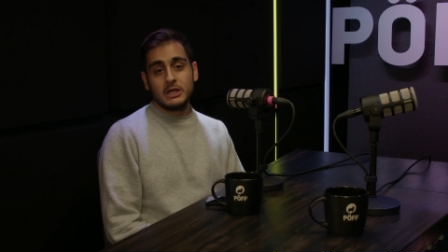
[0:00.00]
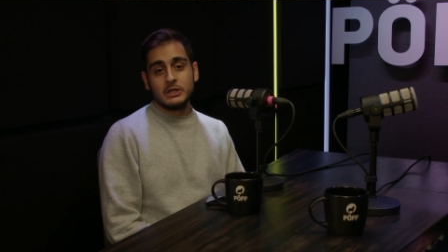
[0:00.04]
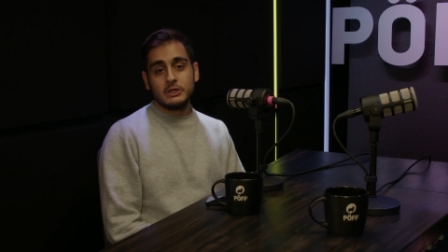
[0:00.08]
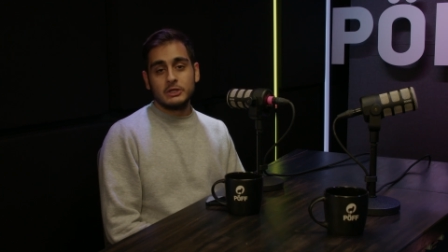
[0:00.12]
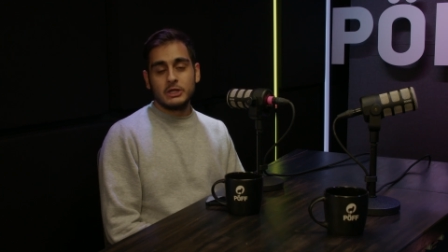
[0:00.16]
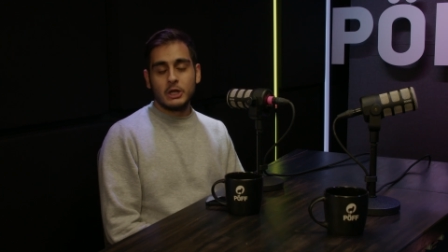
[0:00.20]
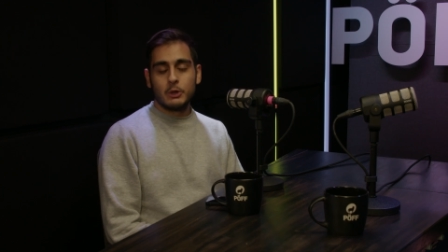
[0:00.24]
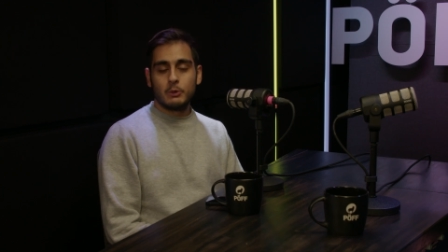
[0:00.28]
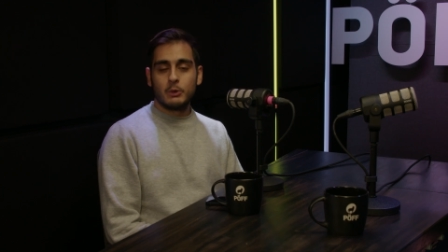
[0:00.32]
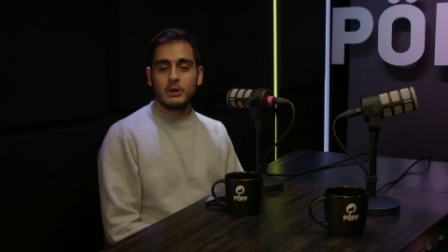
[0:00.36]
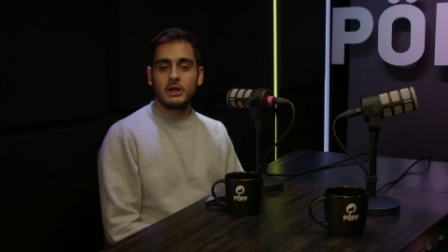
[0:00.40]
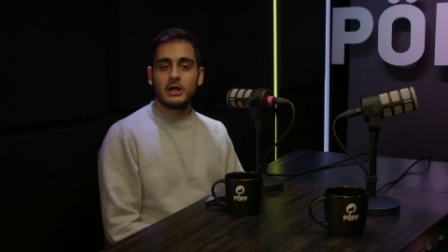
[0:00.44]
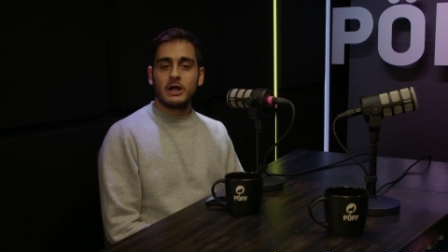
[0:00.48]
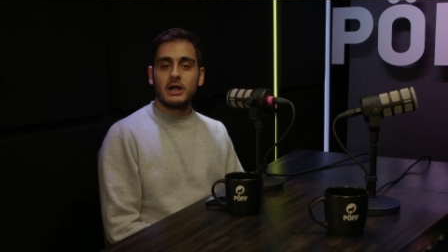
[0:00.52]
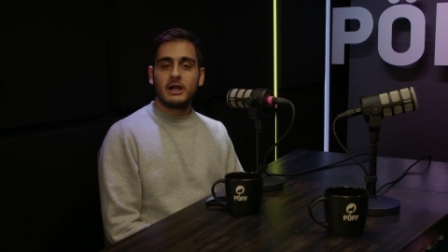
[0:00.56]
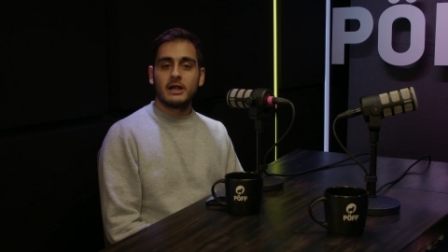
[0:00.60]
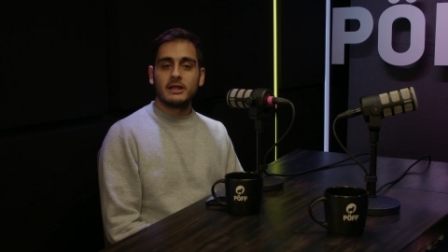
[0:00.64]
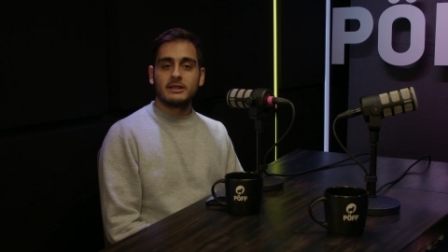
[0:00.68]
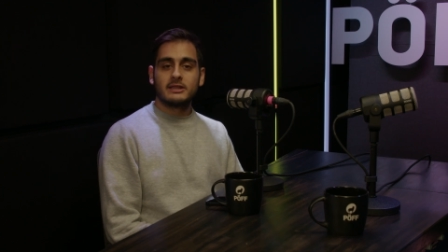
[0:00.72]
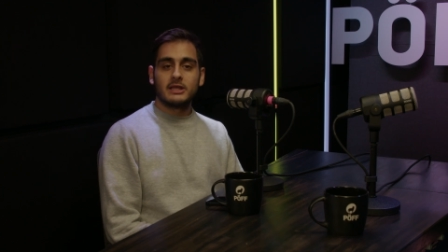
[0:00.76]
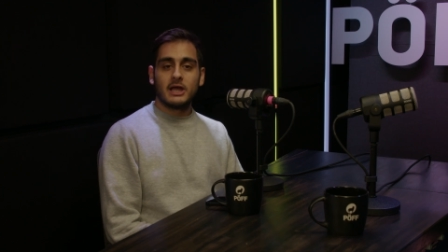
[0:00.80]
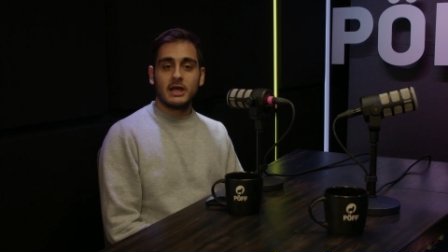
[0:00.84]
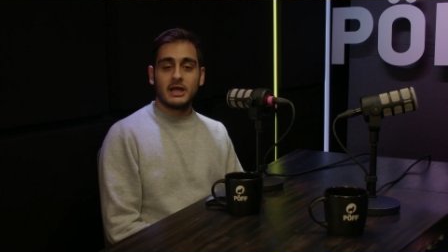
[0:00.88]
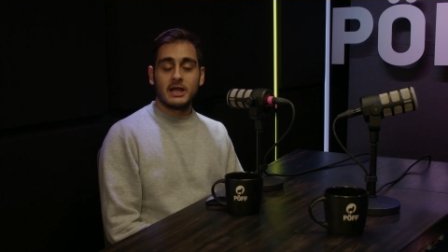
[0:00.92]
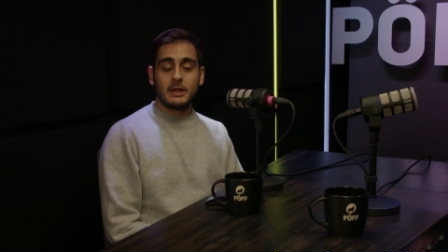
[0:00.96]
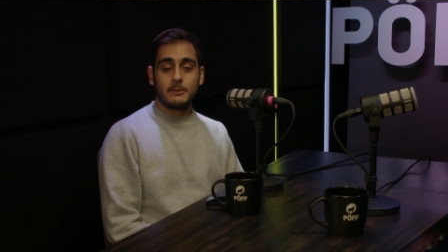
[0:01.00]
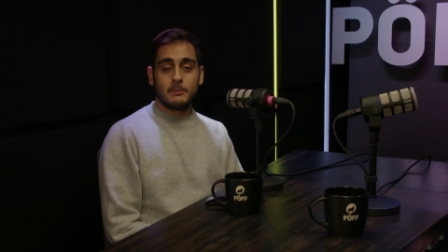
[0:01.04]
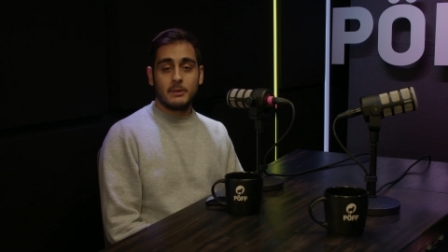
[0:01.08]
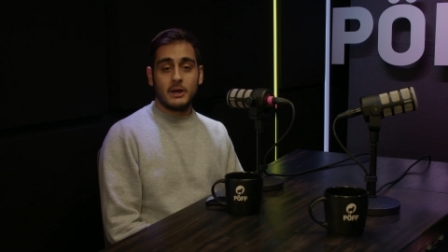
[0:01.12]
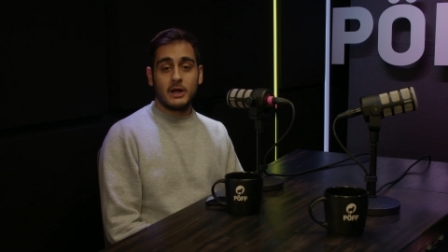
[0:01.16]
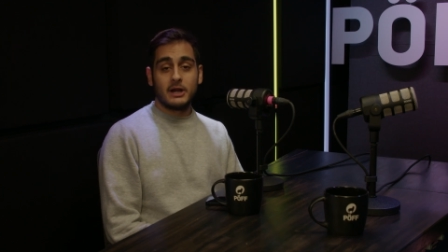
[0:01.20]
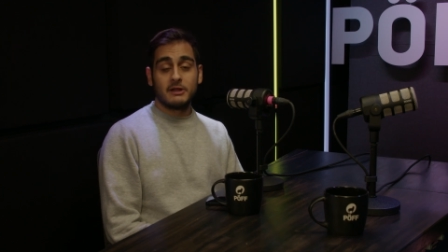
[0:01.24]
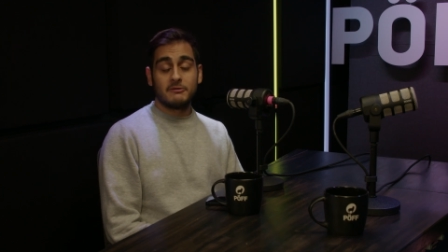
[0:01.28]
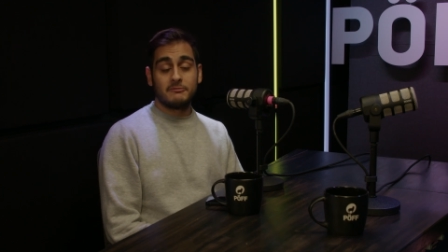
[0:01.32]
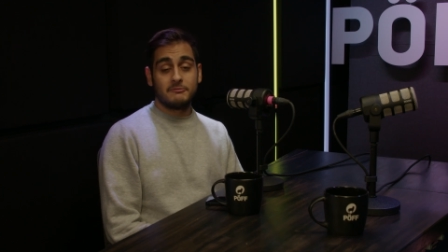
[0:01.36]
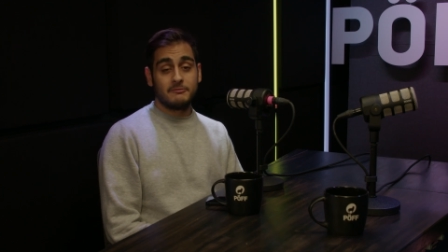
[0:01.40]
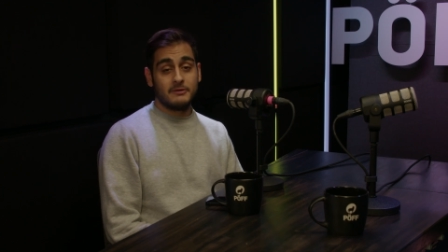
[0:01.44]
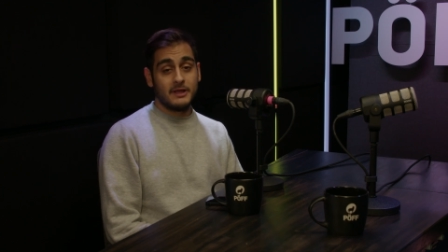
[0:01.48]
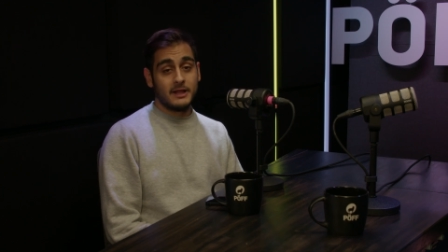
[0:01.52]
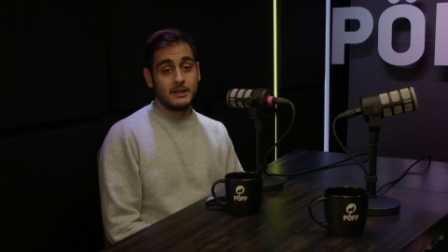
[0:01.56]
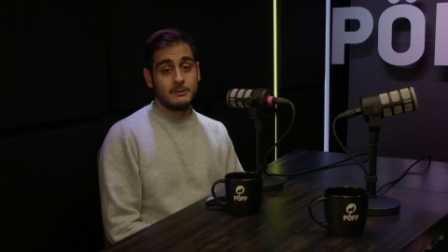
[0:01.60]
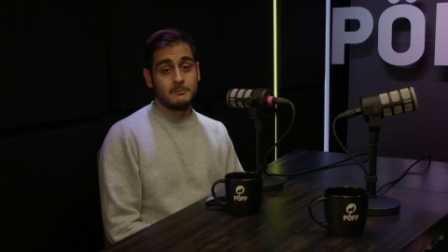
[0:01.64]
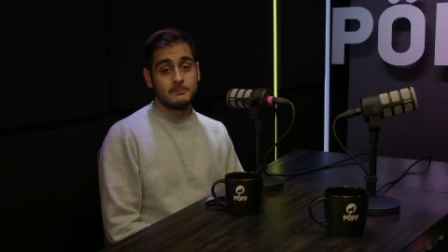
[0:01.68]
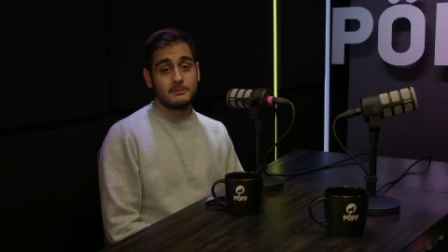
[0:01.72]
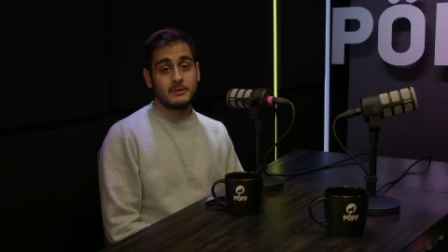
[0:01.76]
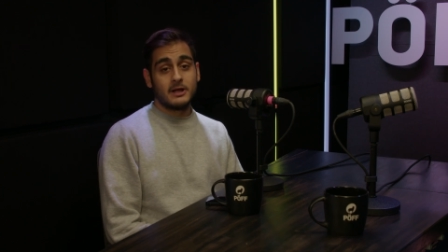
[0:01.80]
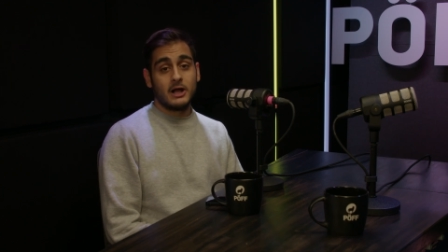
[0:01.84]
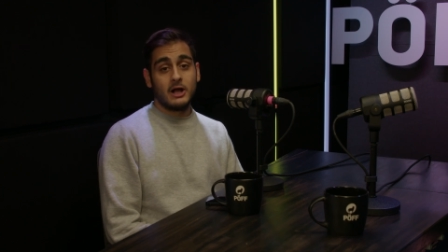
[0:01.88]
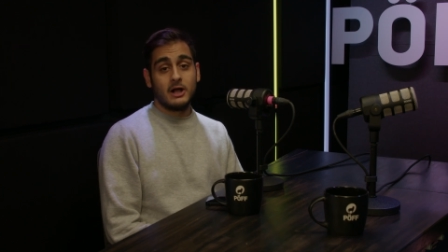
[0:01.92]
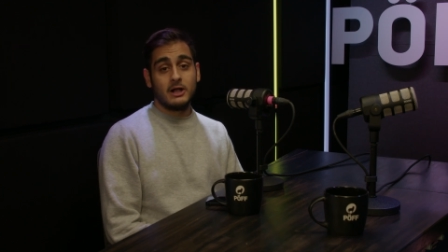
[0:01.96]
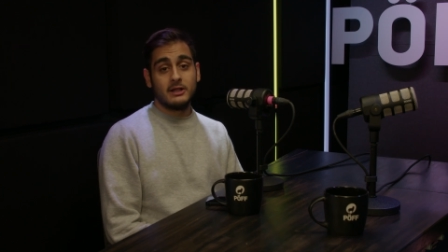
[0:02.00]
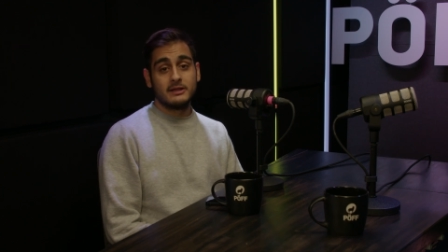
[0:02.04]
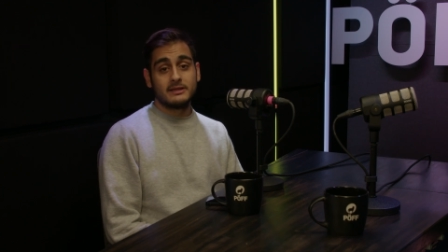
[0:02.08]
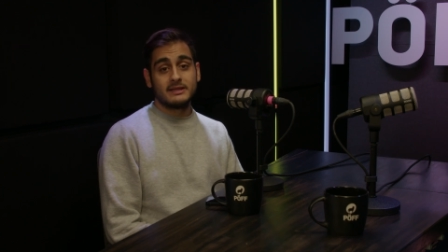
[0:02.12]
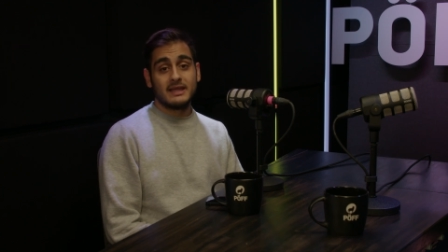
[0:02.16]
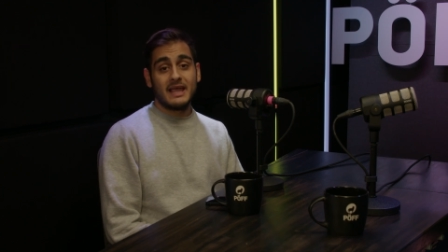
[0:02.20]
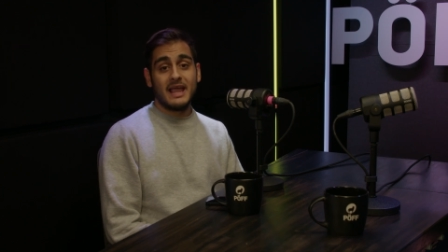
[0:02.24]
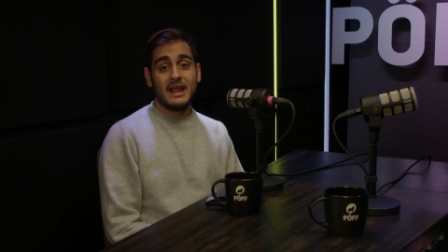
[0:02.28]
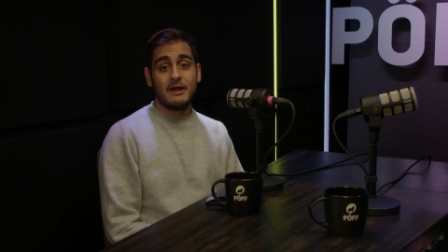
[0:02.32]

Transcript: Today we're gonna talk about a film called